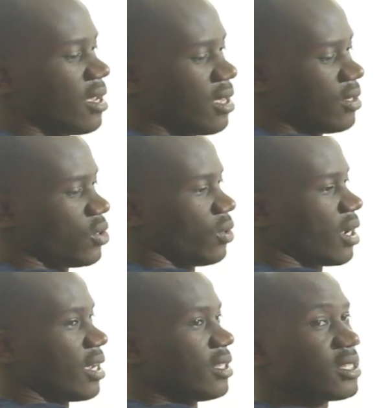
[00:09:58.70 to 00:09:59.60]
So I
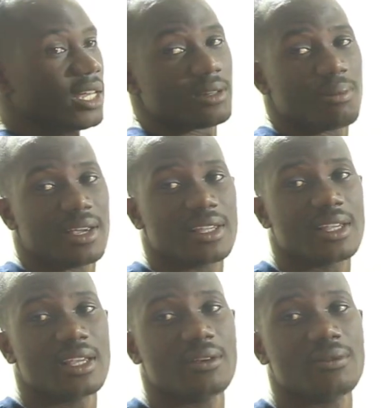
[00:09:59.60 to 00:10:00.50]
can start by
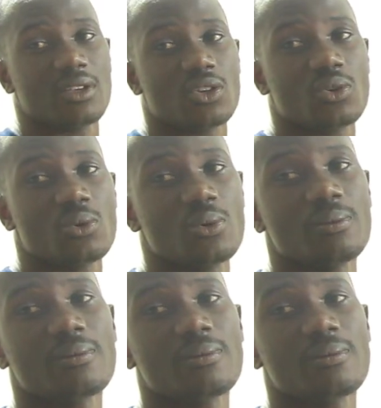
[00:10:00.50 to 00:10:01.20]
giving you,